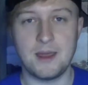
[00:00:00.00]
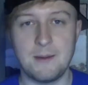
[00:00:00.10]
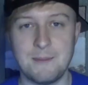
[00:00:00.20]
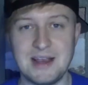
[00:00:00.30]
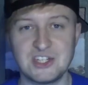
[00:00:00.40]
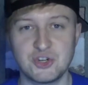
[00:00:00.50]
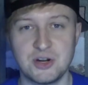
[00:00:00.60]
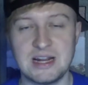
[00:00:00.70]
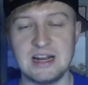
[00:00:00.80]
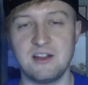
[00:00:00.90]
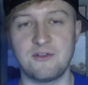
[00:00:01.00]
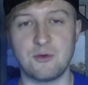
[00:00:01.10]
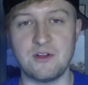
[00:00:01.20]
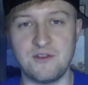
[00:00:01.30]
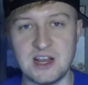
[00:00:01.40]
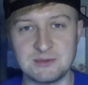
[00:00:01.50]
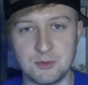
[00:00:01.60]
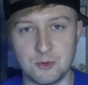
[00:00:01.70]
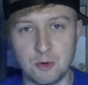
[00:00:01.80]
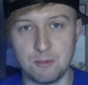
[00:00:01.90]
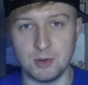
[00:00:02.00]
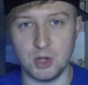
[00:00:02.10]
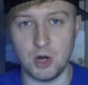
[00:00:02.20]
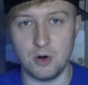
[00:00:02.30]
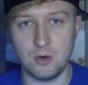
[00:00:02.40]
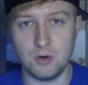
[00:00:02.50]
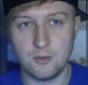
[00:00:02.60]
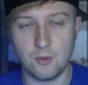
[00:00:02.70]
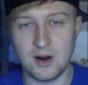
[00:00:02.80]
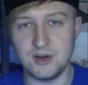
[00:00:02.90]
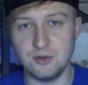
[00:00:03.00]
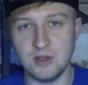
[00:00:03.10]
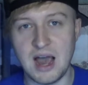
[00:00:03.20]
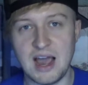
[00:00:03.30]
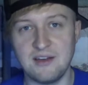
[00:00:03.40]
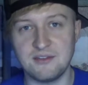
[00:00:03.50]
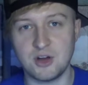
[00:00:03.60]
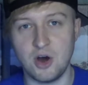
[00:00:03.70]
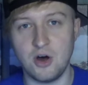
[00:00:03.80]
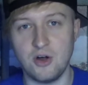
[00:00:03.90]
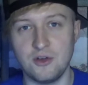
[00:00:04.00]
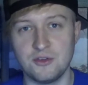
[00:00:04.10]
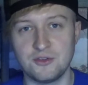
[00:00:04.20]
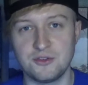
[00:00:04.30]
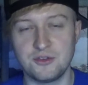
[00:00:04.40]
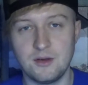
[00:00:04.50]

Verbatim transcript: Make sure to get into the free Facebook group below where I do live calls